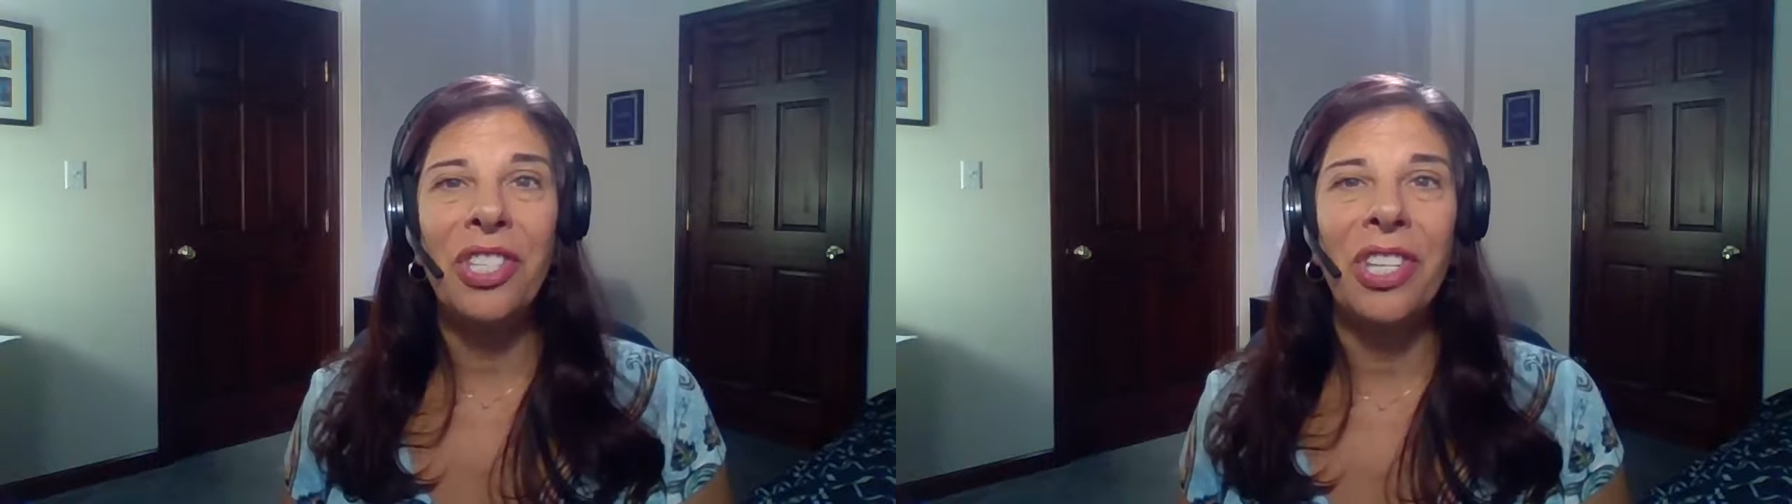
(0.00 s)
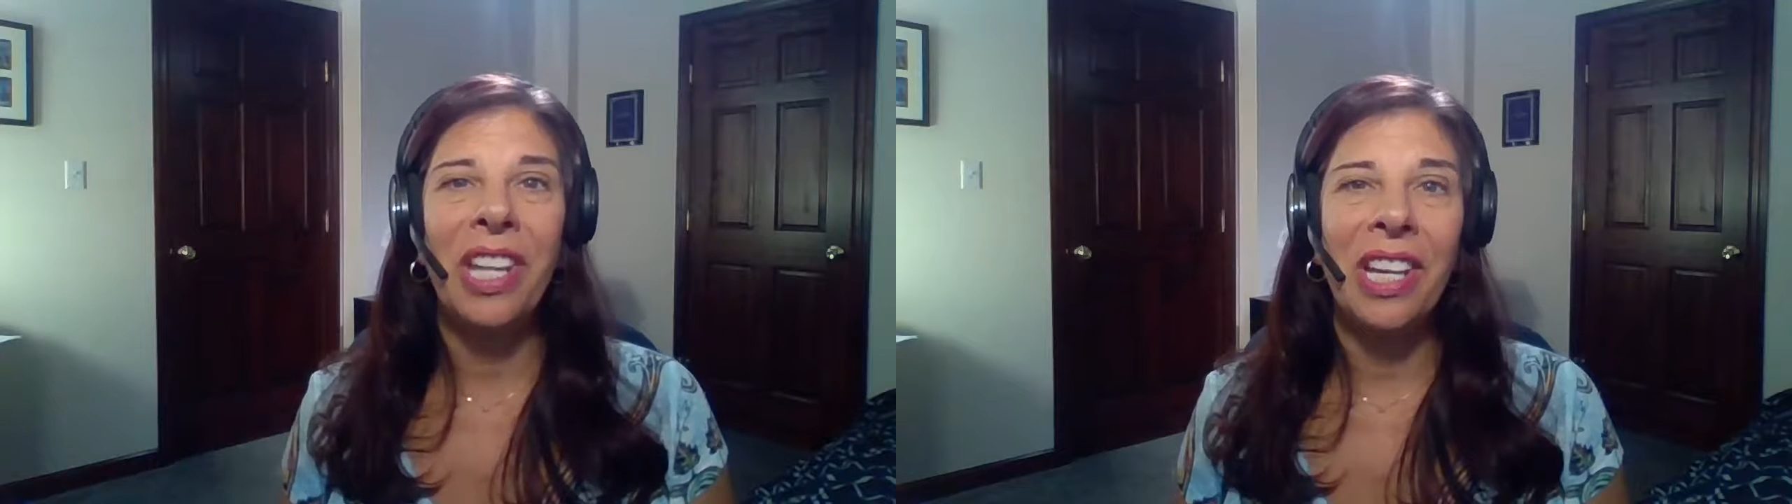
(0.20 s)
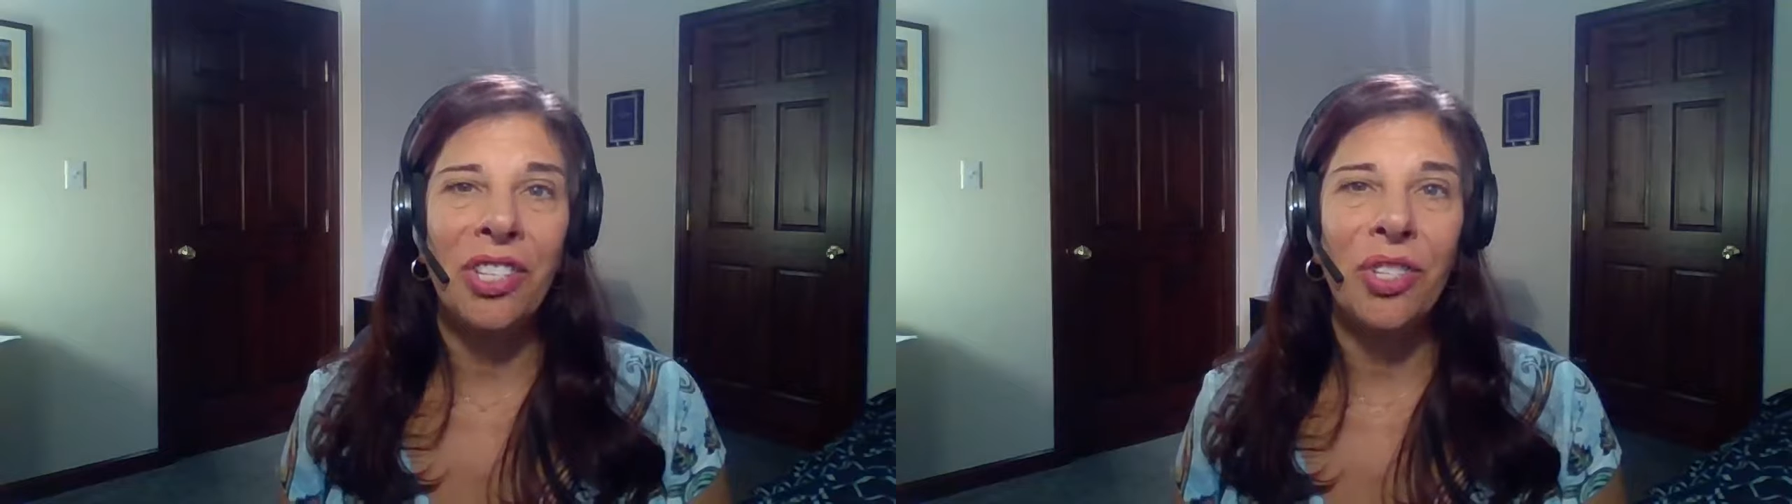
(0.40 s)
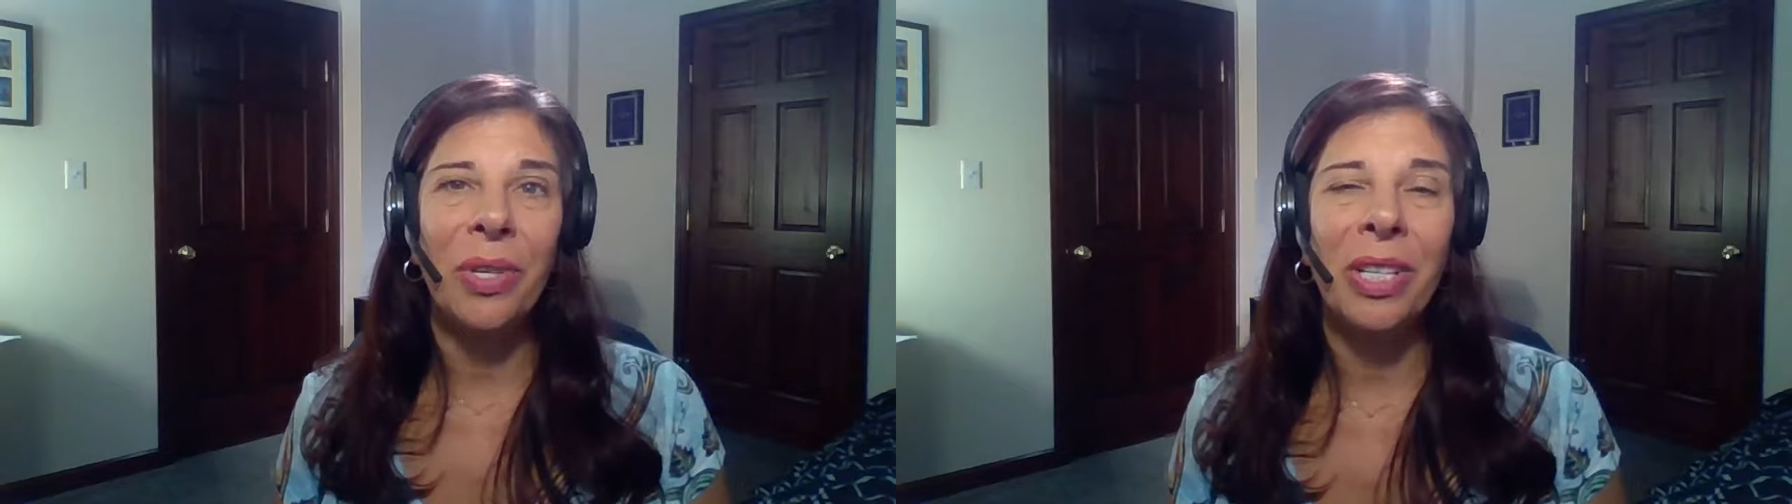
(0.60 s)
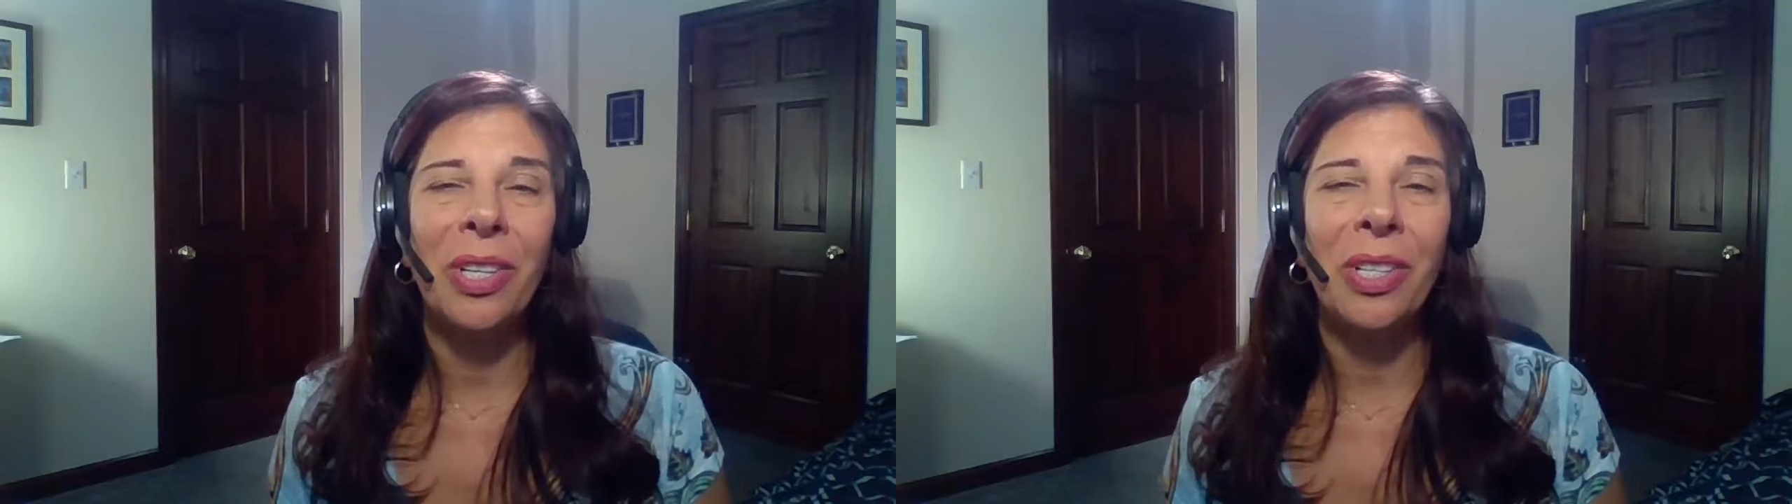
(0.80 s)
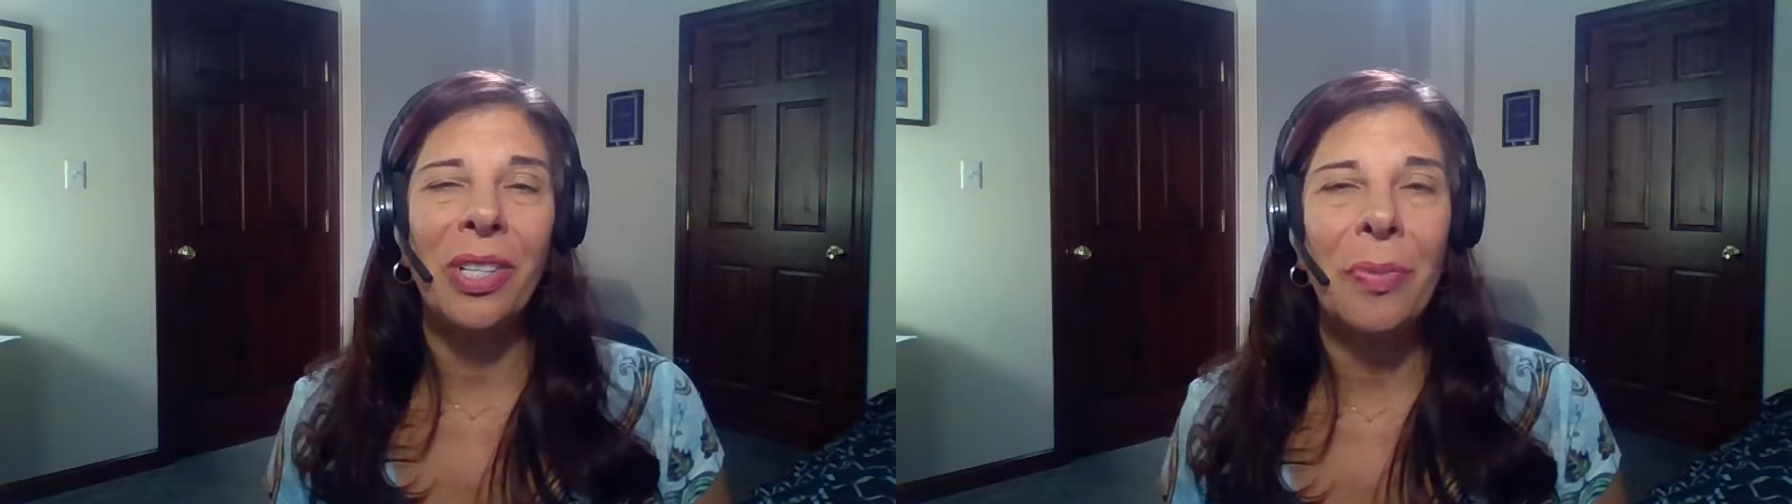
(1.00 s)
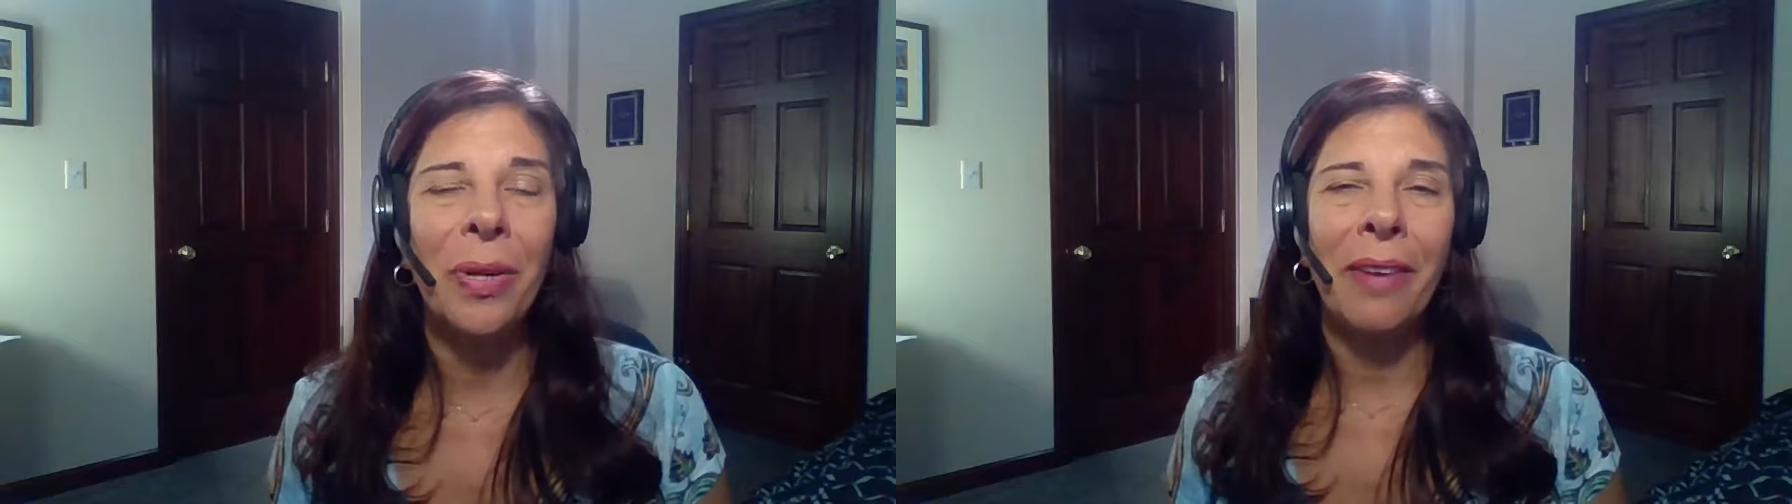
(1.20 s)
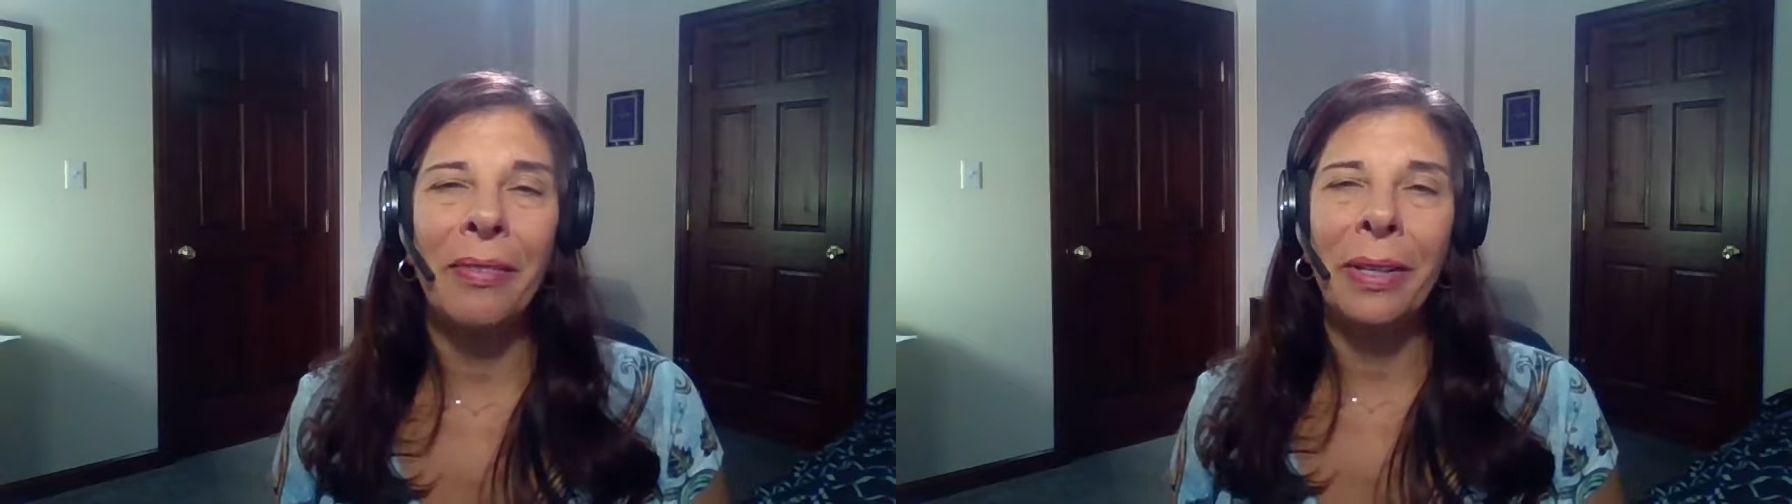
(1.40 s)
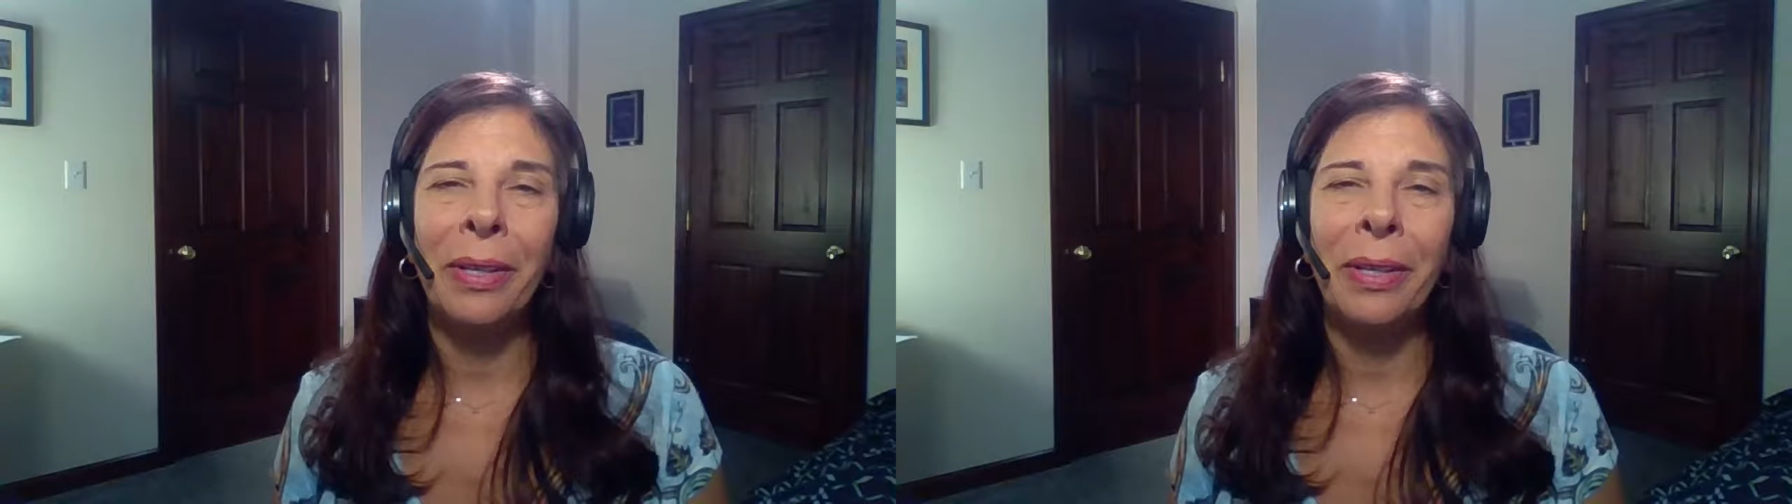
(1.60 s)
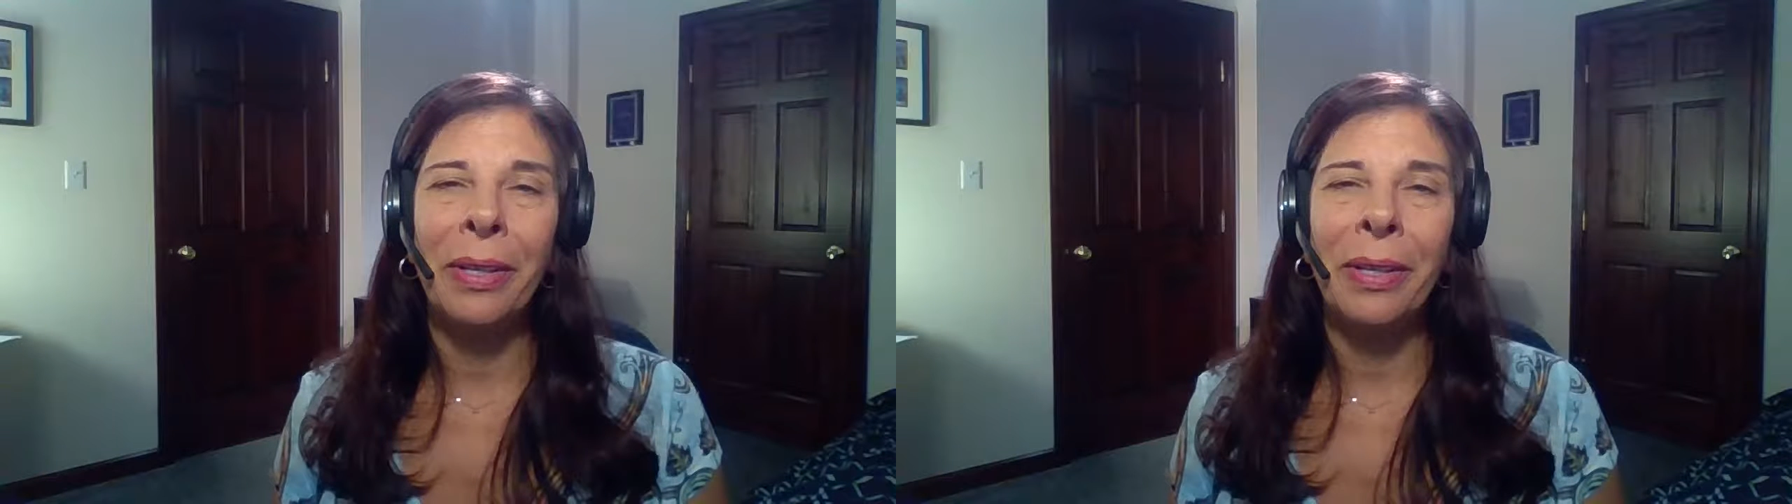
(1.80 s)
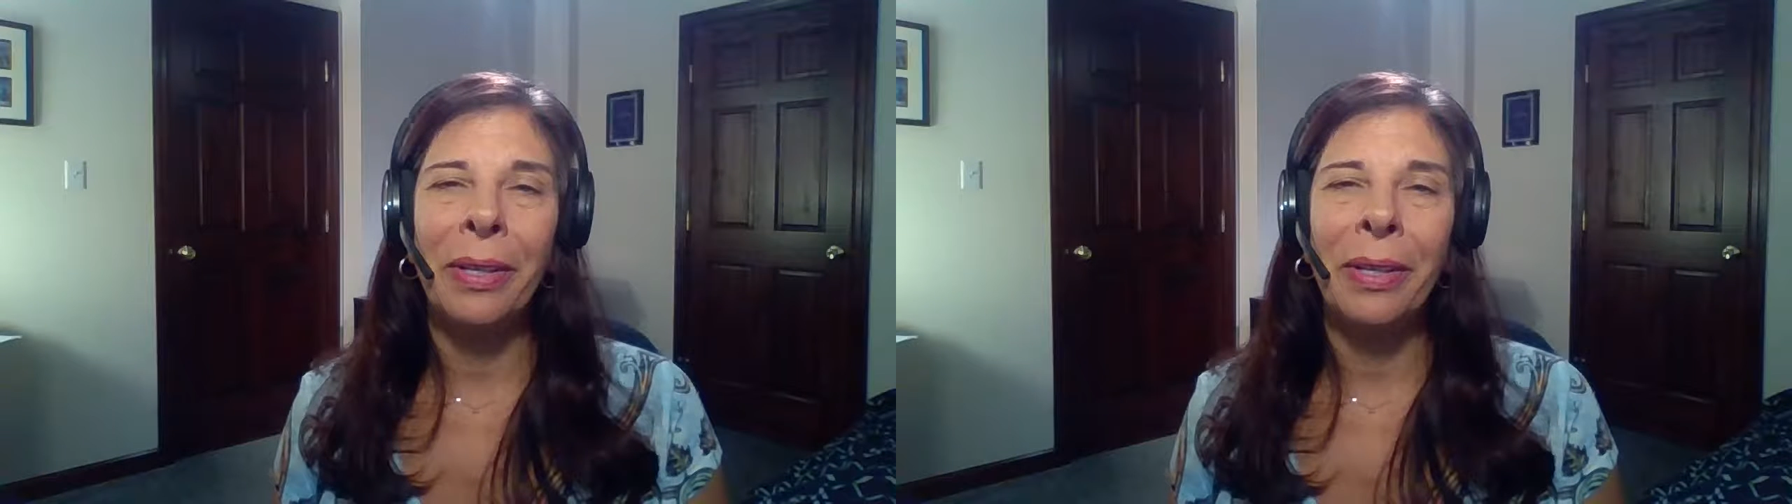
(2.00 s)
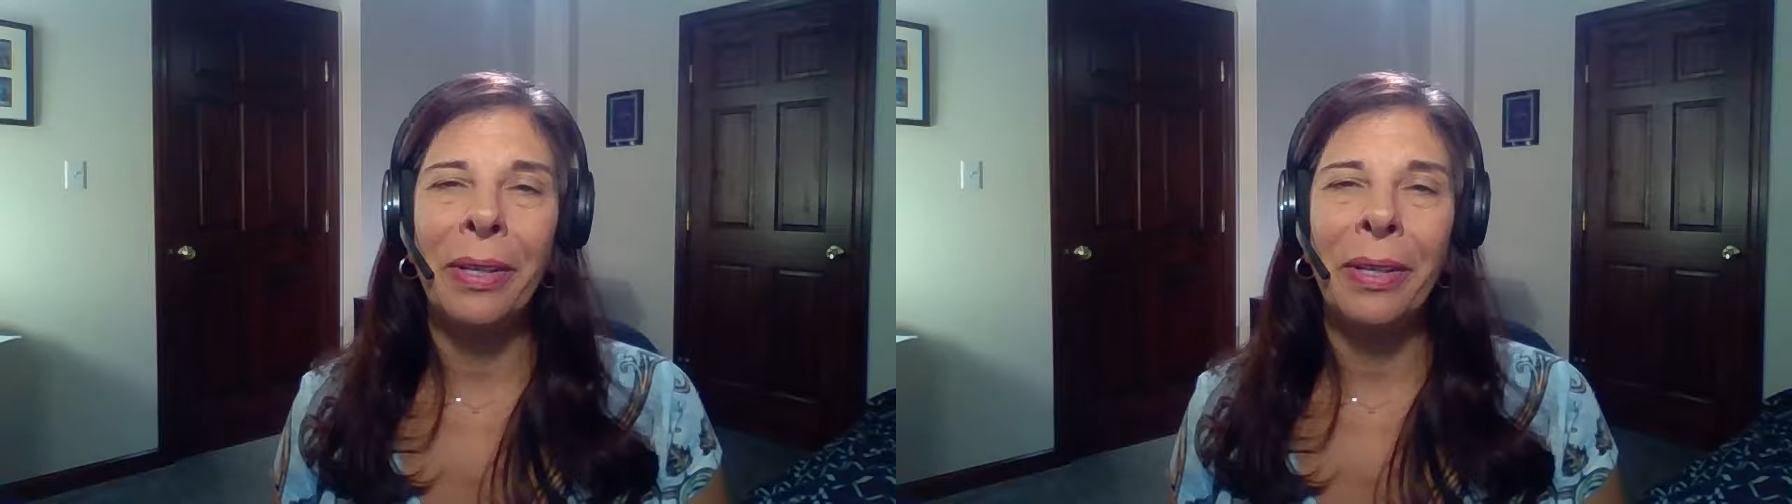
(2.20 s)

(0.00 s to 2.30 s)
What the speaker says: so they can join our little private group.